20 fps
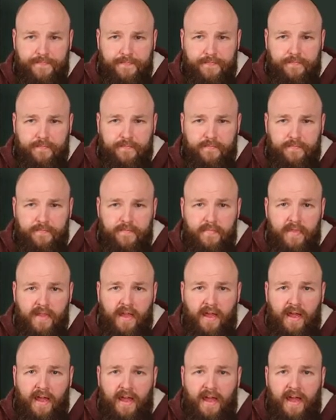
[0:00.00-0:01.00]

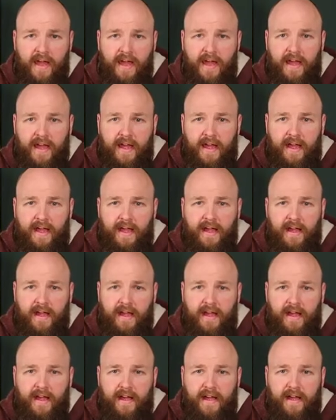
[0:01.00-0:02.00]

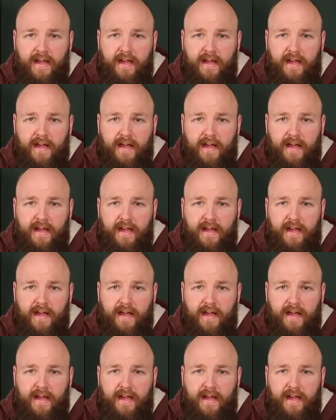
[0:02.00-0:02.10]
(silence)